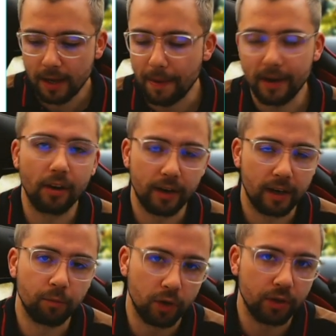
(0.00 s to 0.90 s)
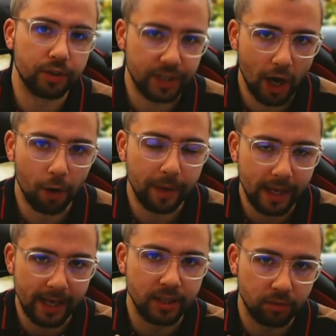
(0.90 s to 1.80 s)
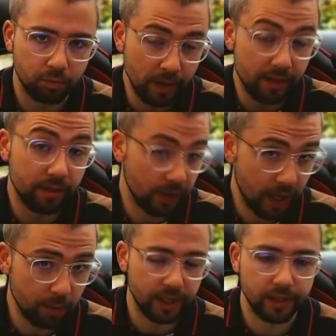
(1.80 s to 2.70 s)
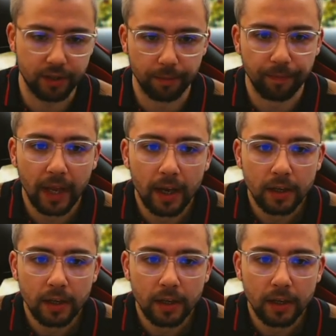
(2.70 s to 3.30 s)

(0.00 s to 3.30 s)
depending on what your setup is with the system.